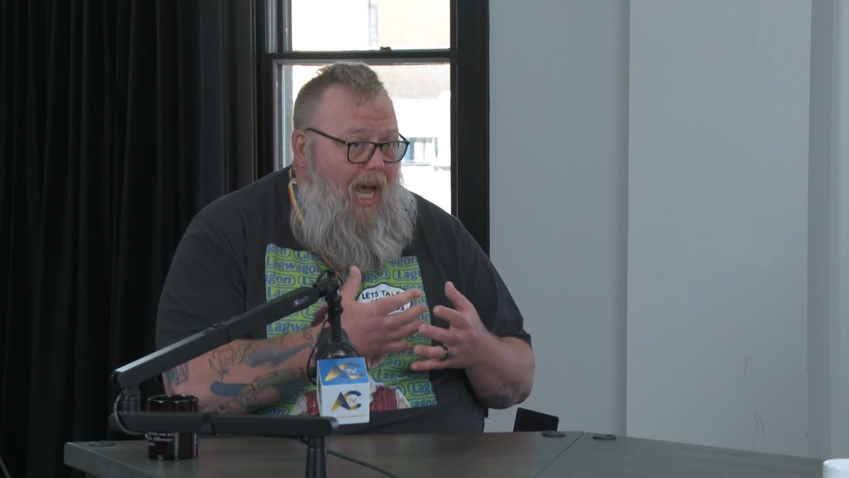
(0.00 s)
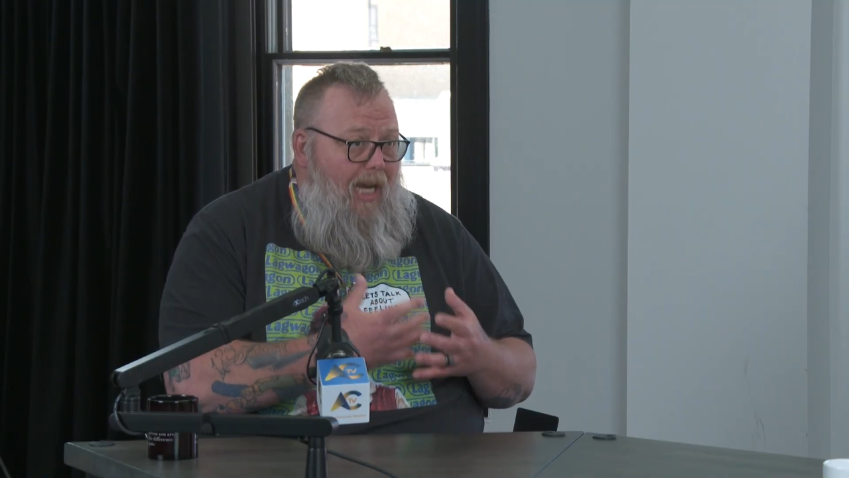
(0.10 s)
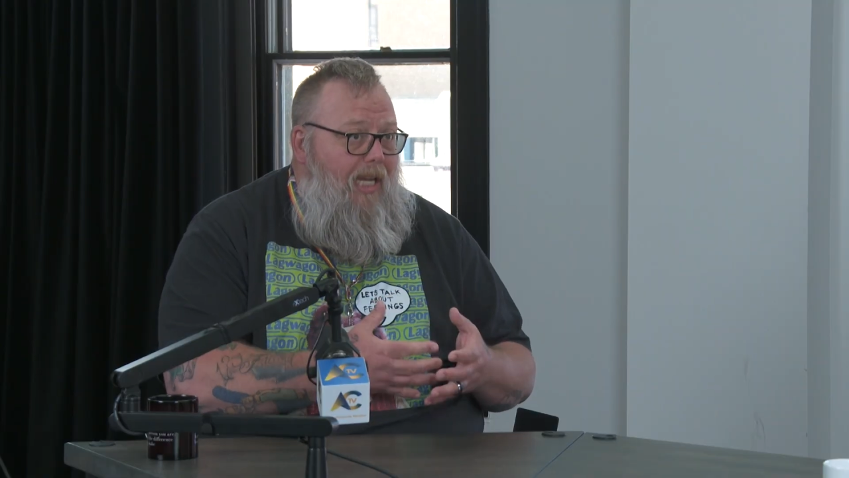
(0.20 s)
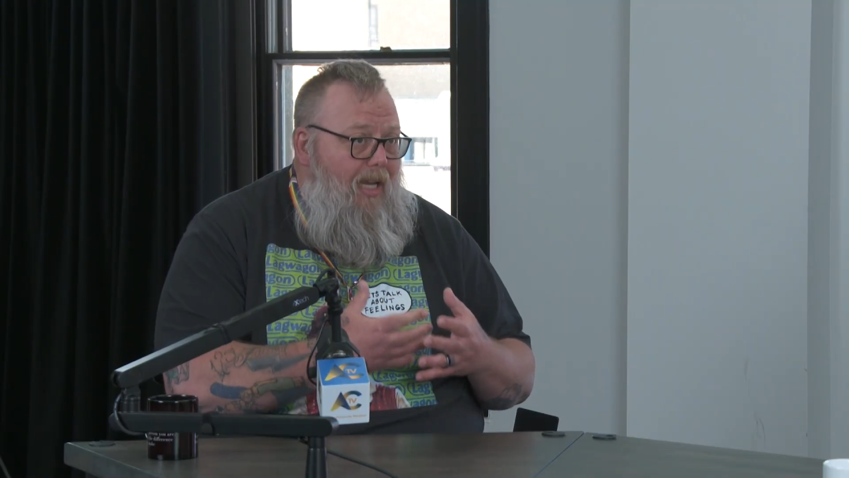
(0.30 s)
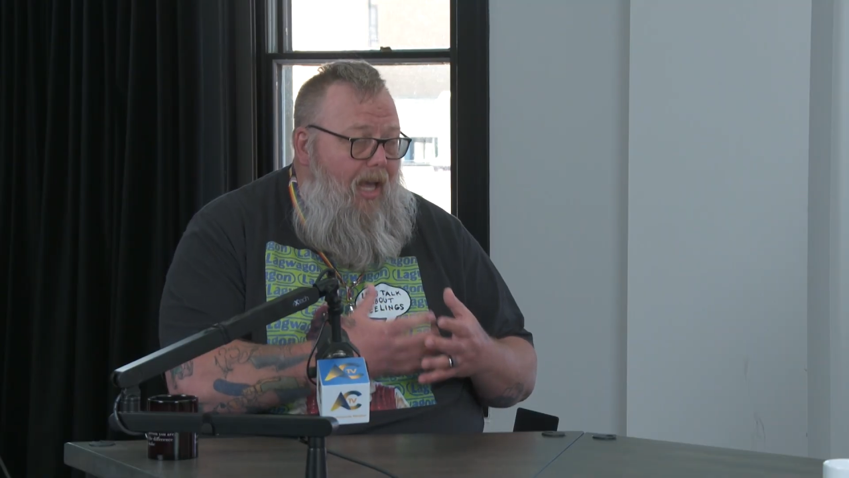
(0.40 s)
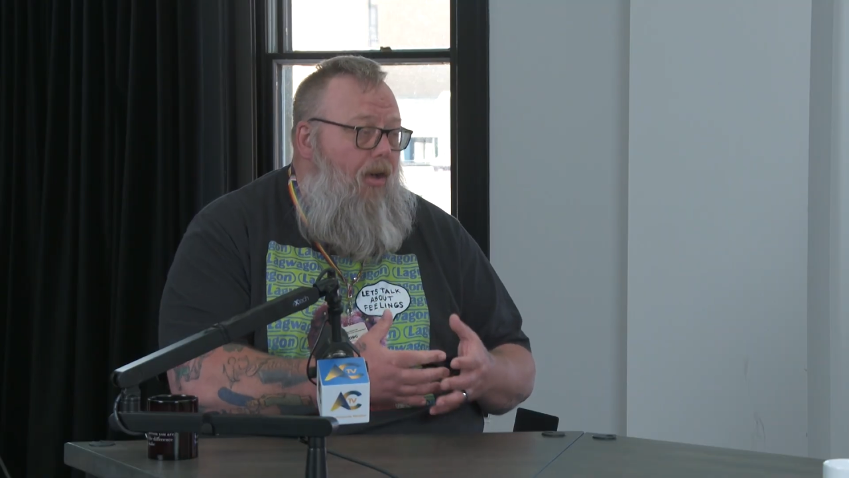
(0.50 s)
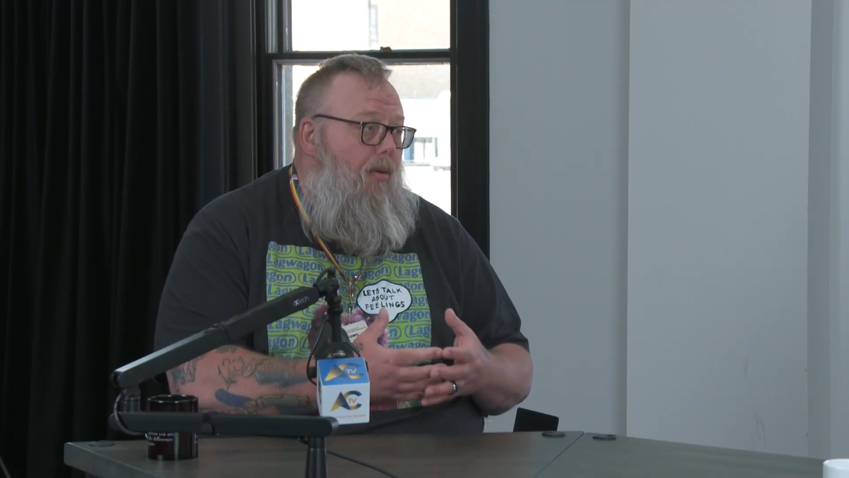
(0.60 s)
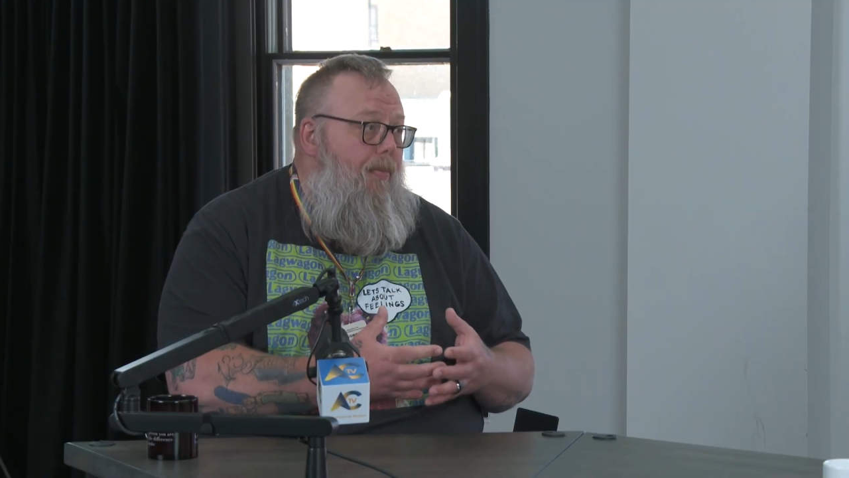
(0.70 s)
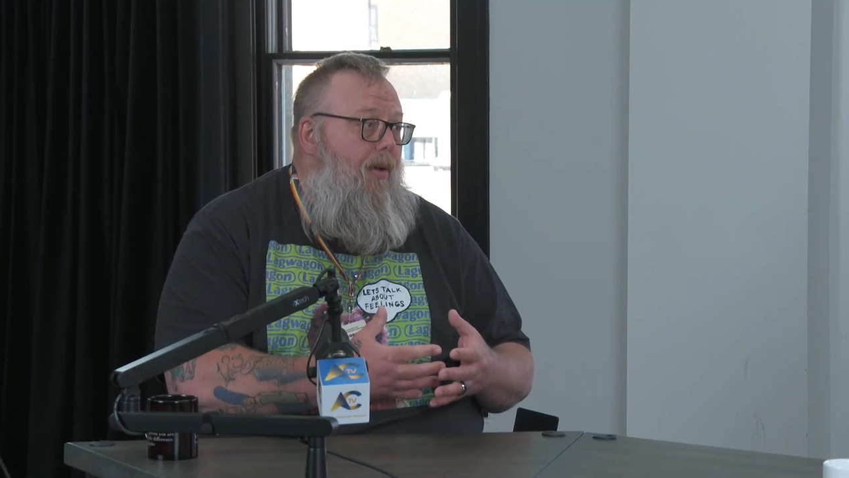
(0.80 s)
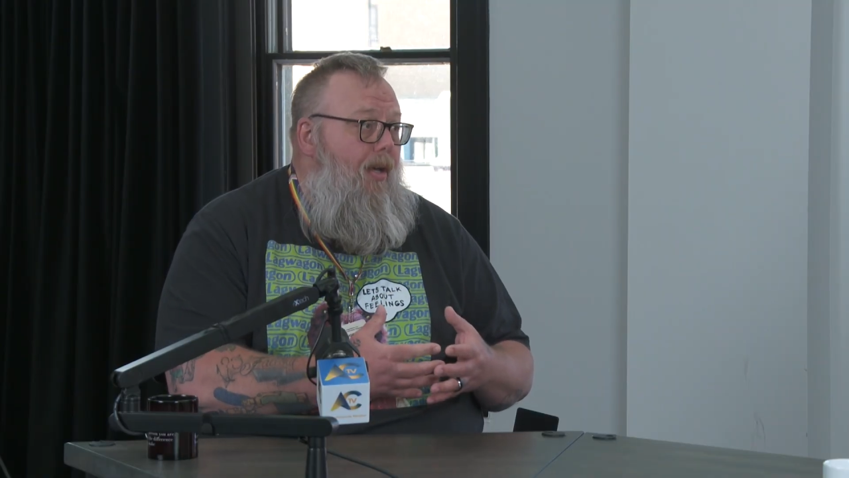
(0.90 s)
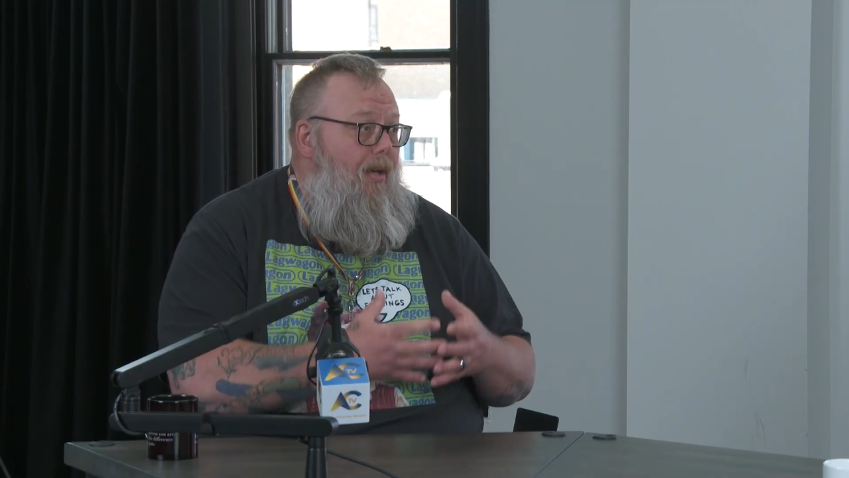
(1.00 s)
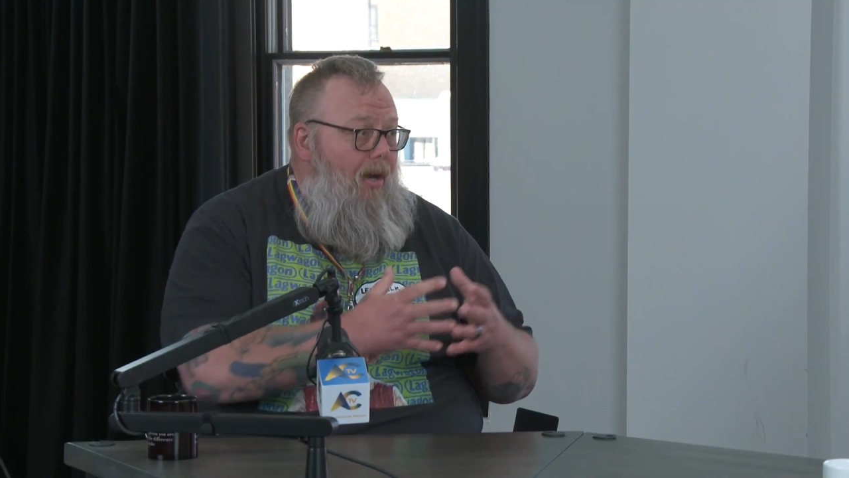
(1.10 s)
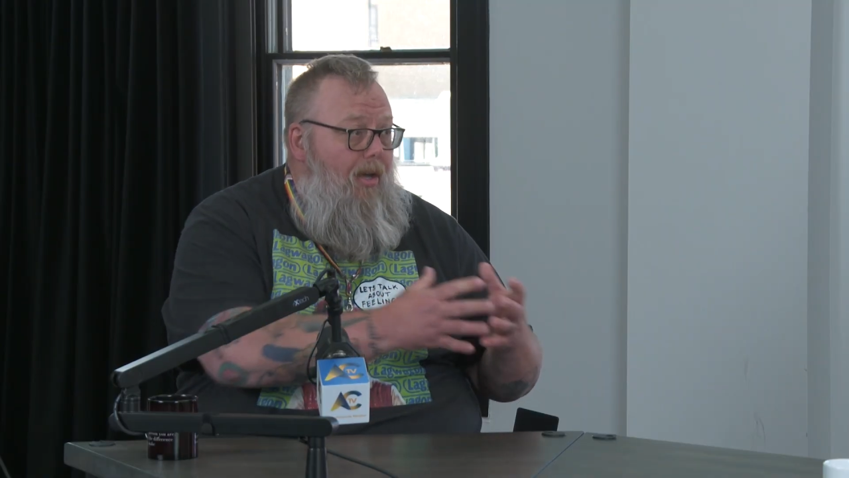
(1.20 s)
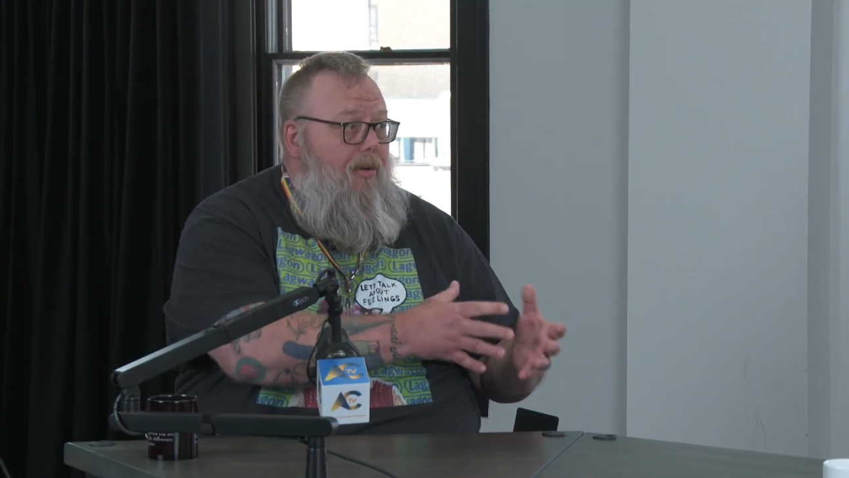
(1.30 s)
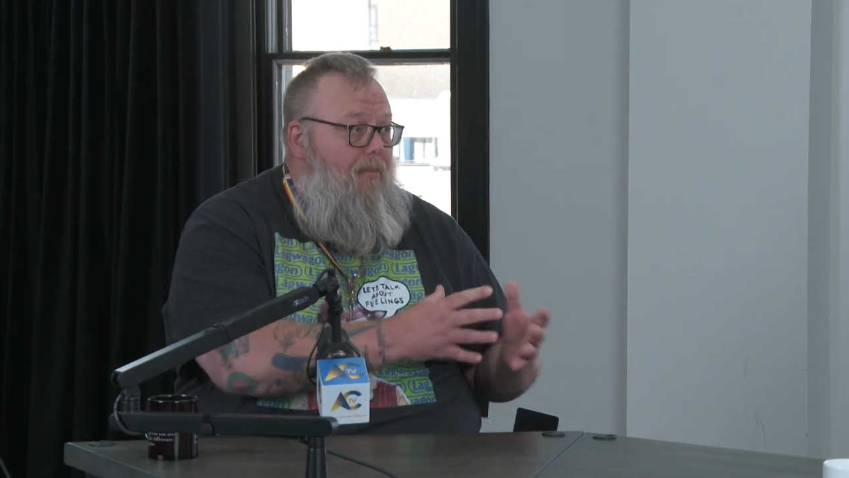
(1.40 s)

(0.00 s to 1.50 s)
I can help other